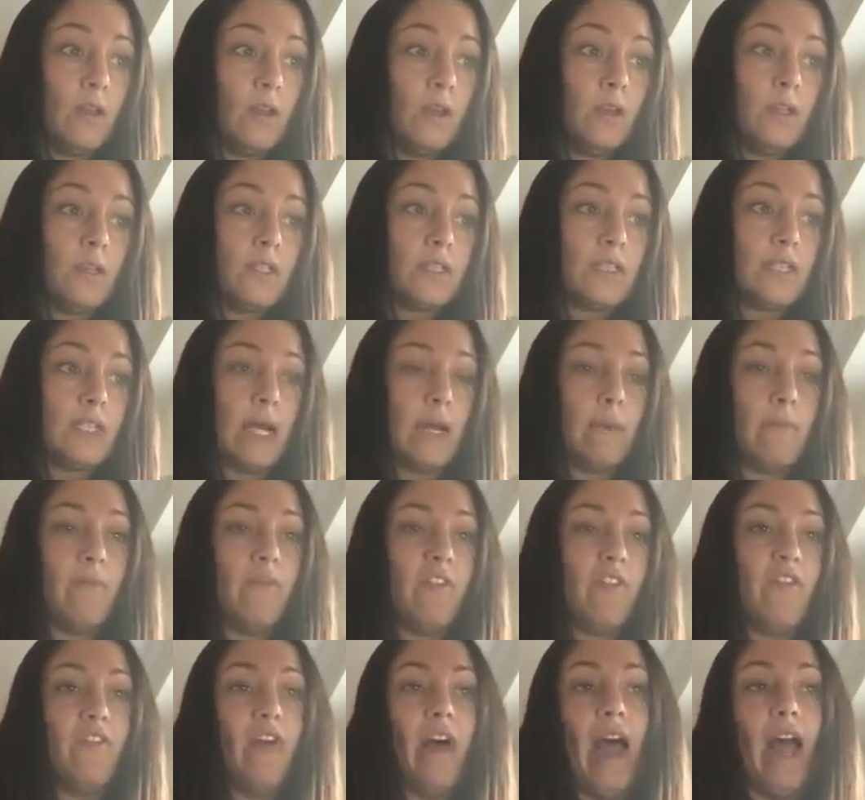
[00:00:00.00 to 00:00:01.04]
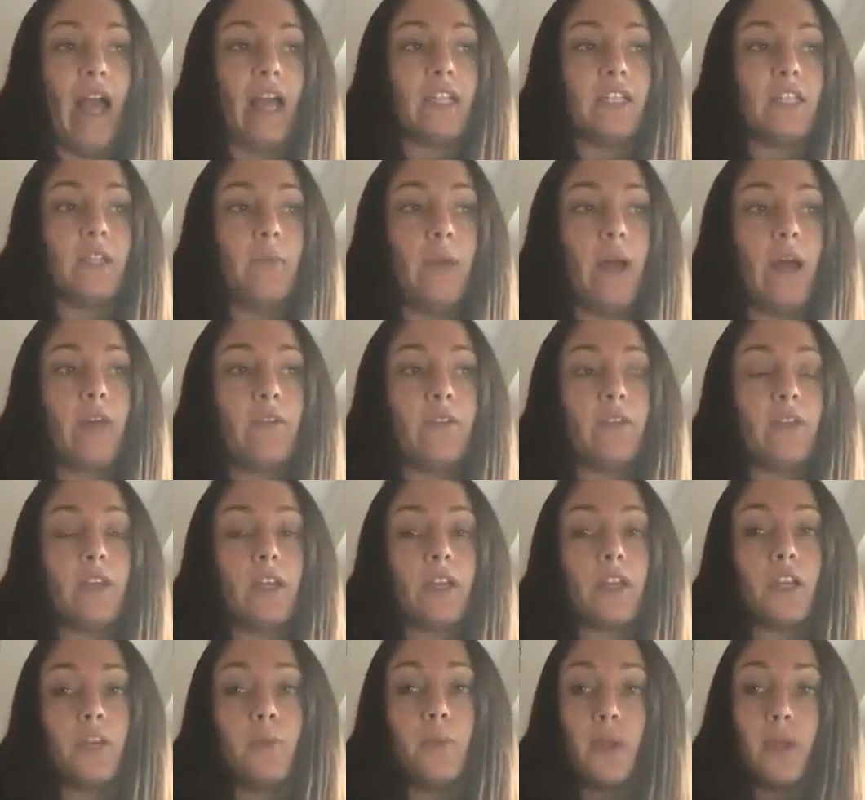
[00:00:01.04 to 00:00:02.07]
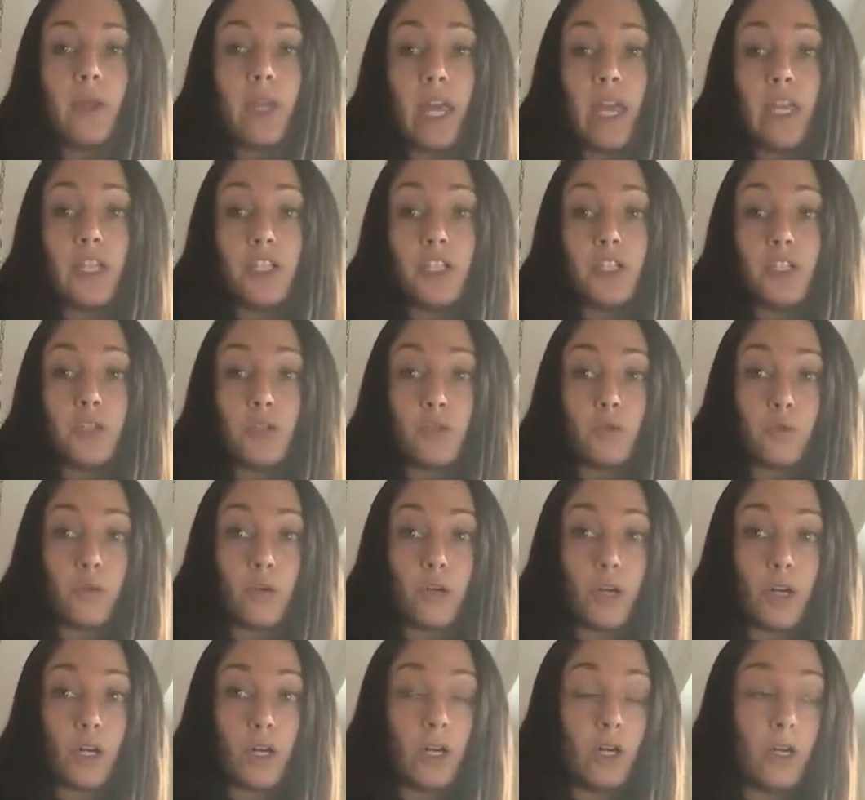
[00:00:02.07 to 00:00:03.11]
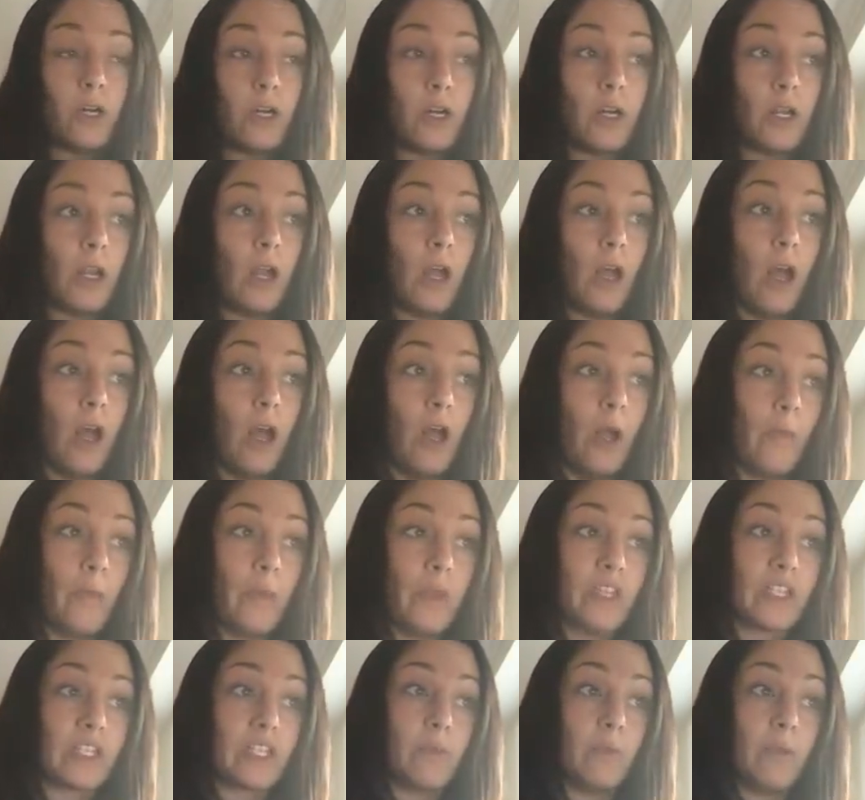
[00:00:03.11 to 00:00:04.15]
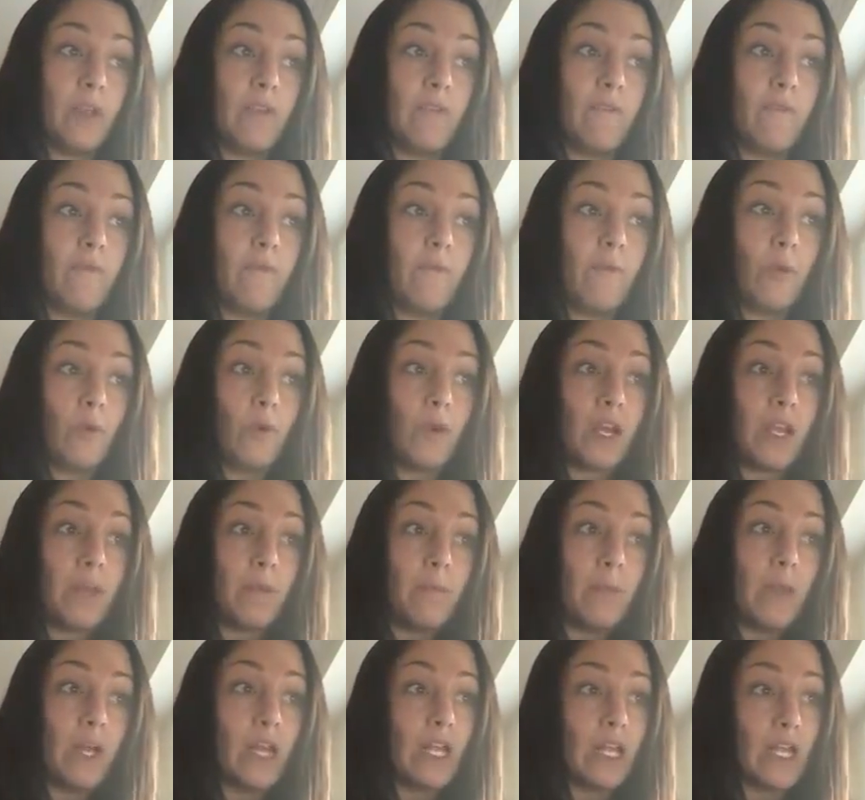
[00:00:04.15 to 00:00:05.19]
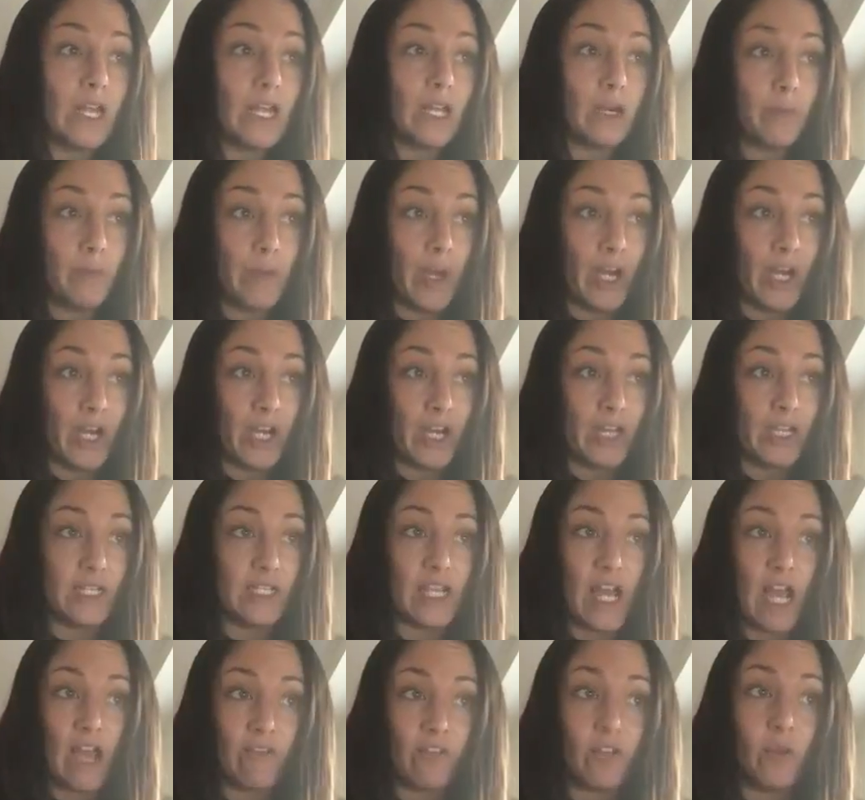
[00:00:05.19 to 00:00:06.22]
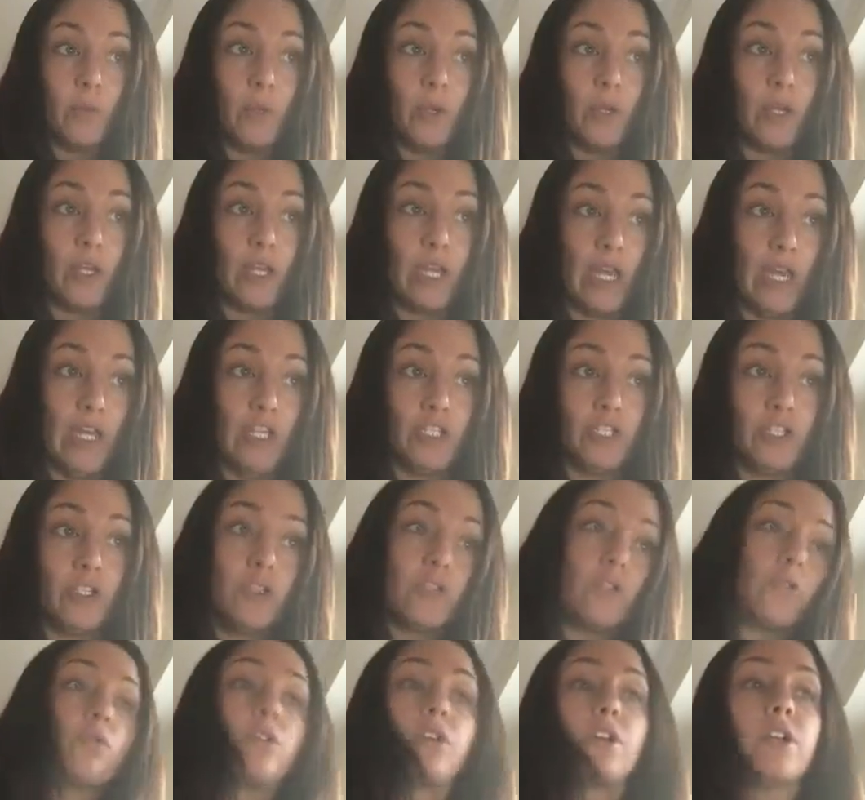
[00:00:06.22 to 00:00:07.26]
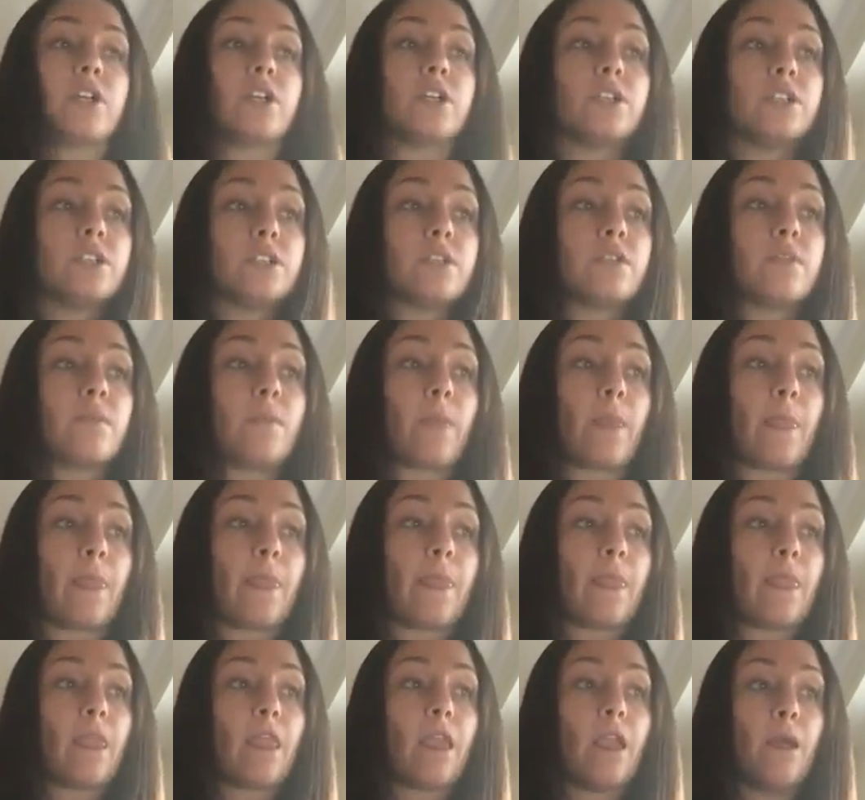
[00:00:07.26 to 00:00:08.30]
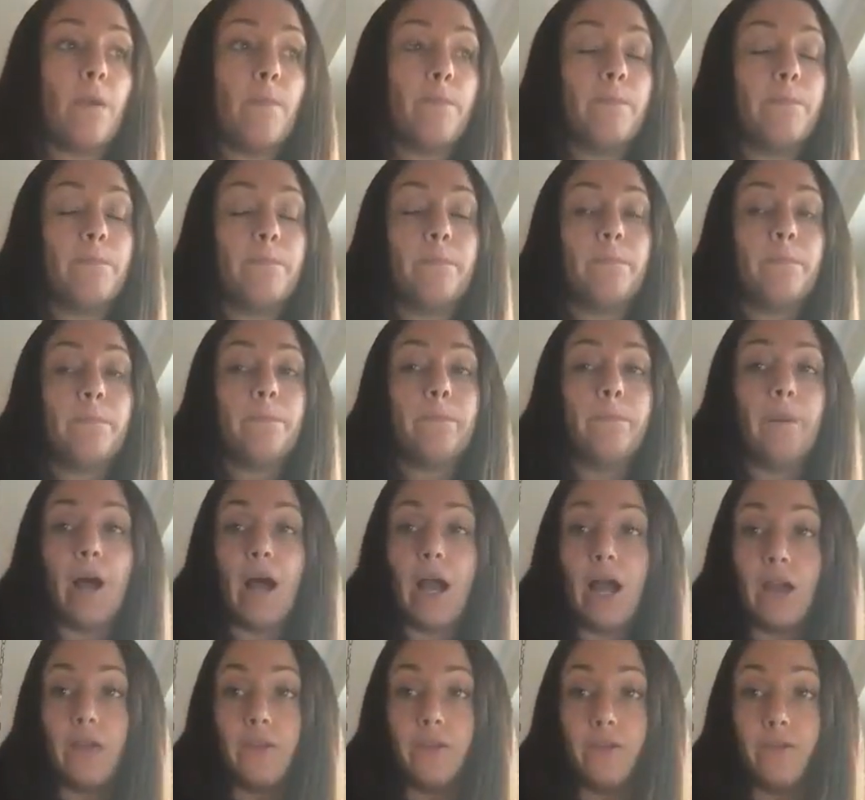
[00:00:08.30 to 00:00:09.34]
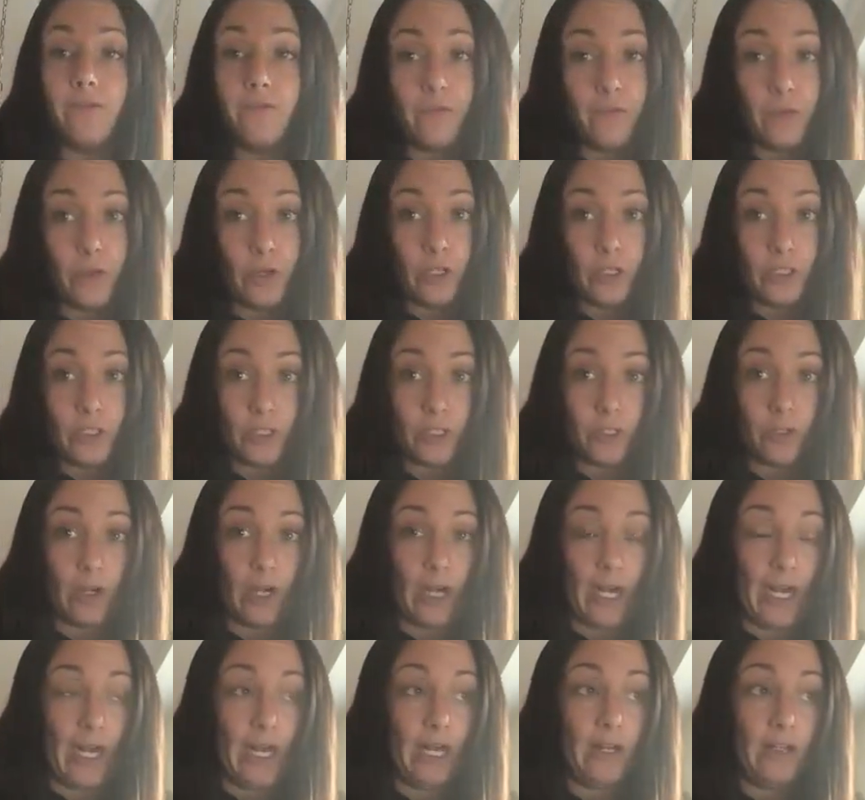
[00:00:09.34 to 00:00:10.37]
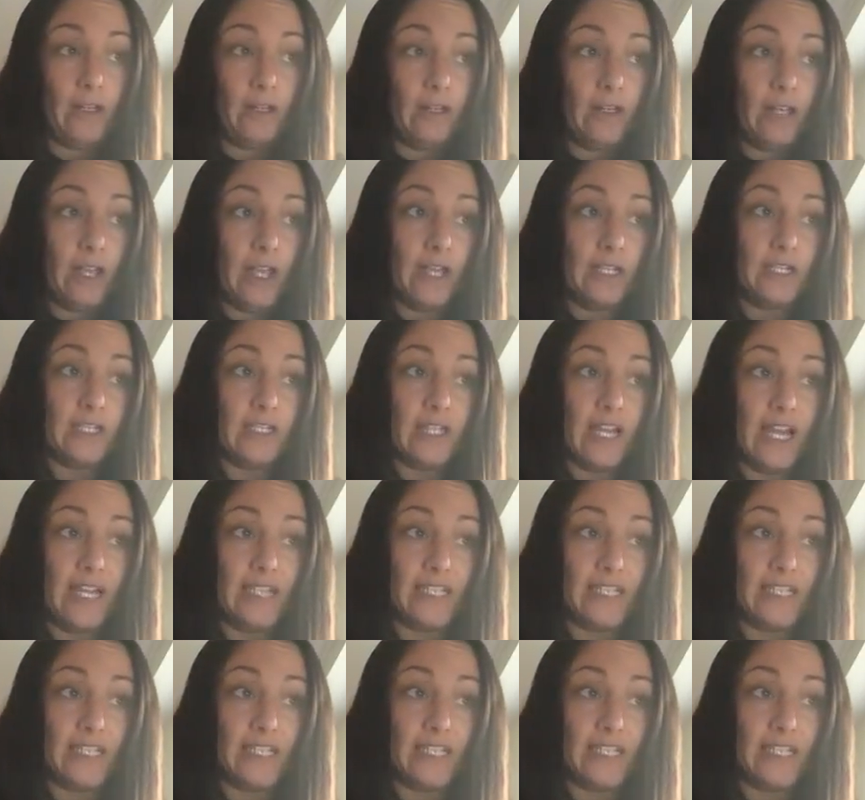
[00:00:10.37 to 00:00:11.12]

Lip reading: Some facts about the communication disorder. This can be 40 million Americans have communication disorders. By the first grade, it says